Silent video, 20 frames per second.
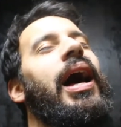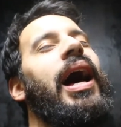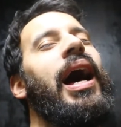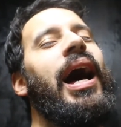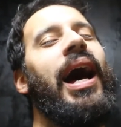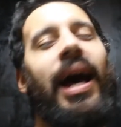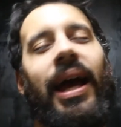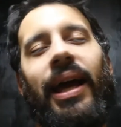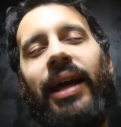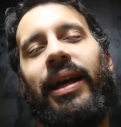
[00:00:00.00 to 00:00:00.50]

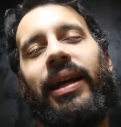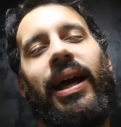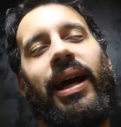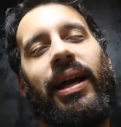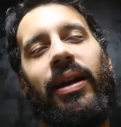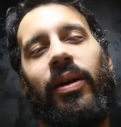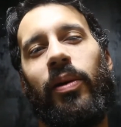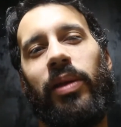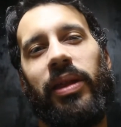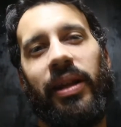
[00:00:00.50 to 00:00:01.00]
I
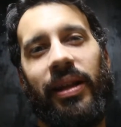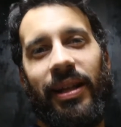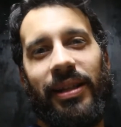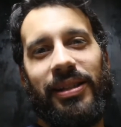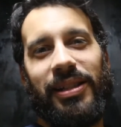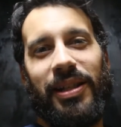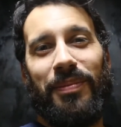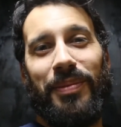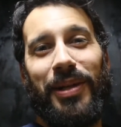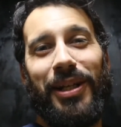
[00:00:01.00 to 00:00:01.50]
don't think
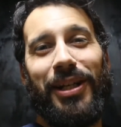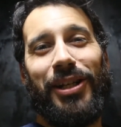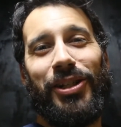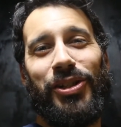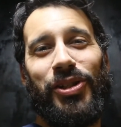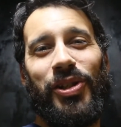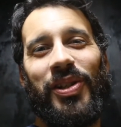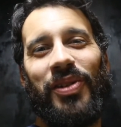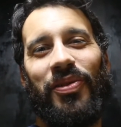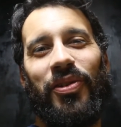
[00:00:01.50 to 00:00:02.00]
that's gonna be an
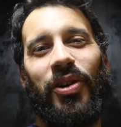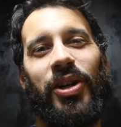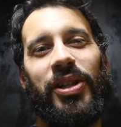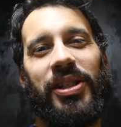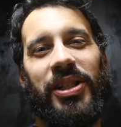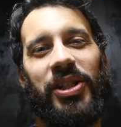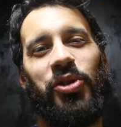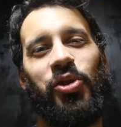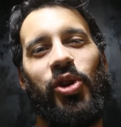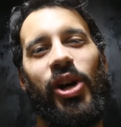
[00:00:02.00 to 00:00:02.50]
issue as far as
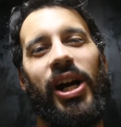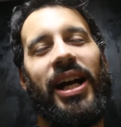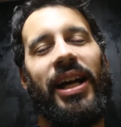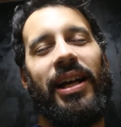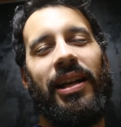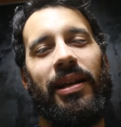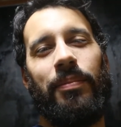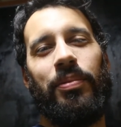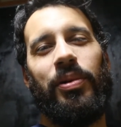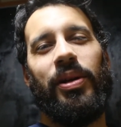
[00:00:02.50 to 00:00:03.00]
it
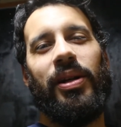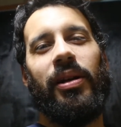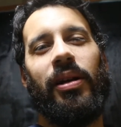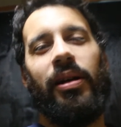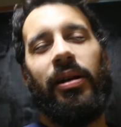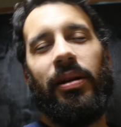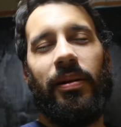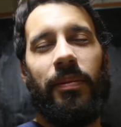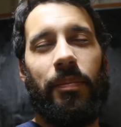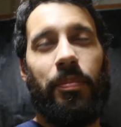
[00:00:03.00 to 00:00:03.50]
drying
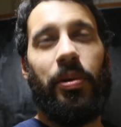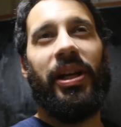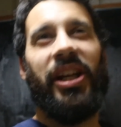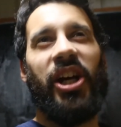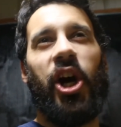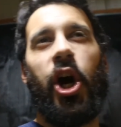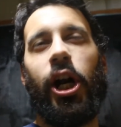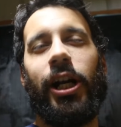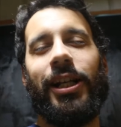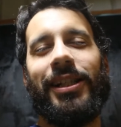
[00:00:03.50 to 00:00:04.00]
and putting
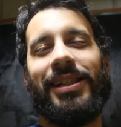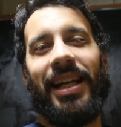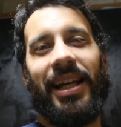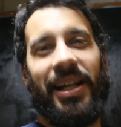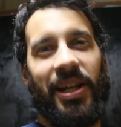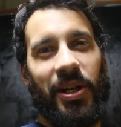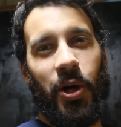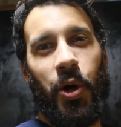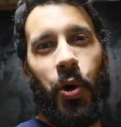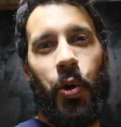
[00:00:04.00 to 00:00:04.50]
on a
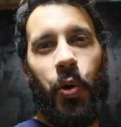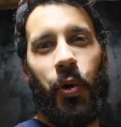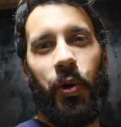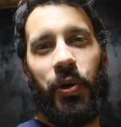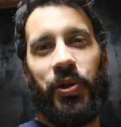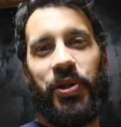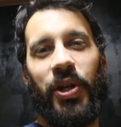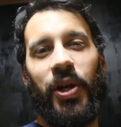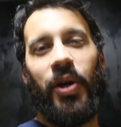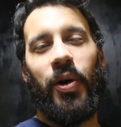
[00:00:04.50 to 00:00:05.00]
second coat
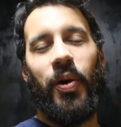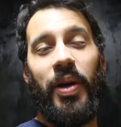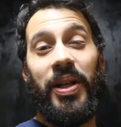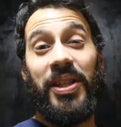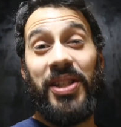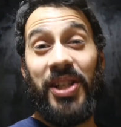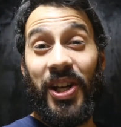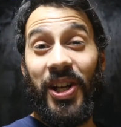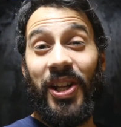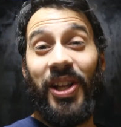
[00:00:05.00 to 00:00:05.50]
or so.
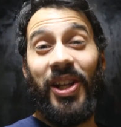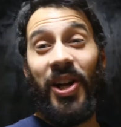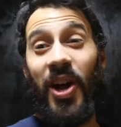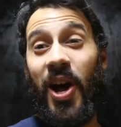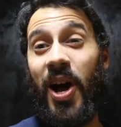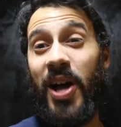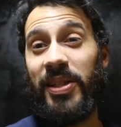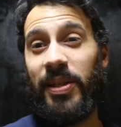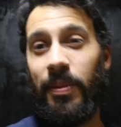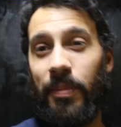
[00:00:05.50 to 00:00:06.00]
It's gonna look
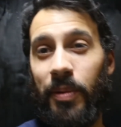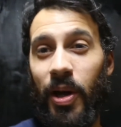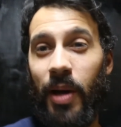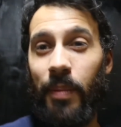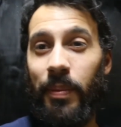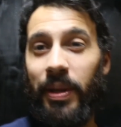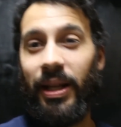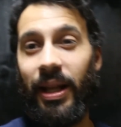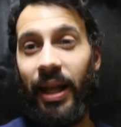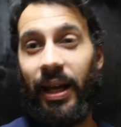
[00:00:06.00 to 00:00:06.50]
awesome though. I
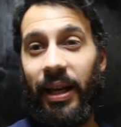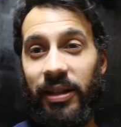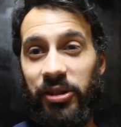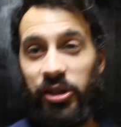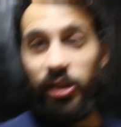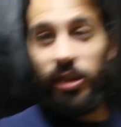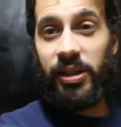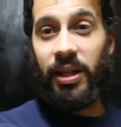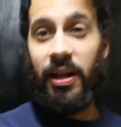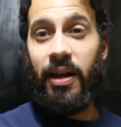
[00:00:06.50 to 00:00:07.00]
mean, like,
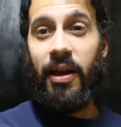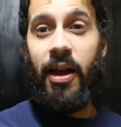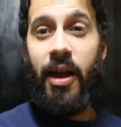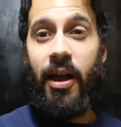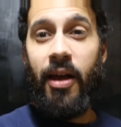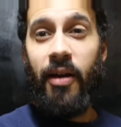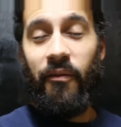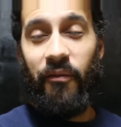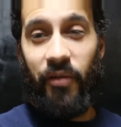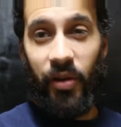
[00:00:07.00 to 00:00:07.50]
just
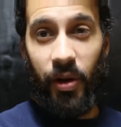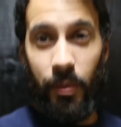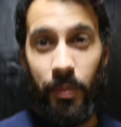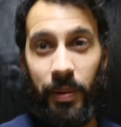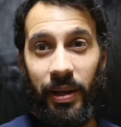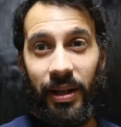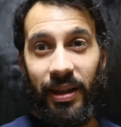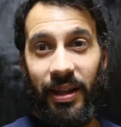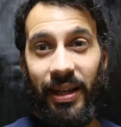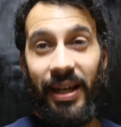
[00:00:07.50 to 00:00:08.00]

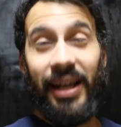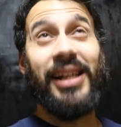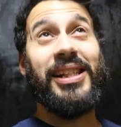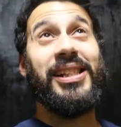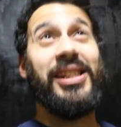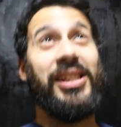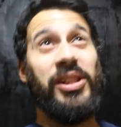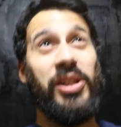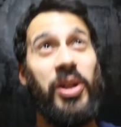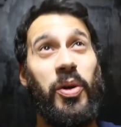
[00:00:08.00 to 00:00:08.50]
filming
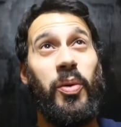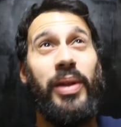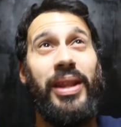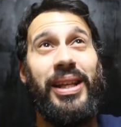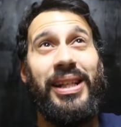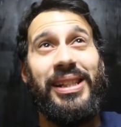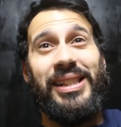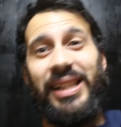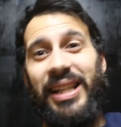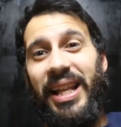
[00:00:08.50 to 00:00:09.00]
this, with
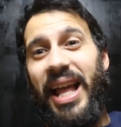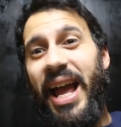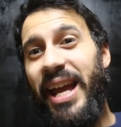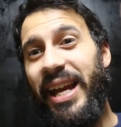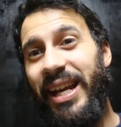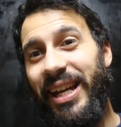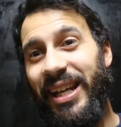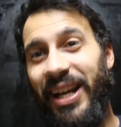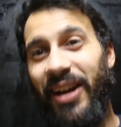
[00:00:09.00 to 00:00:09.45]
this light and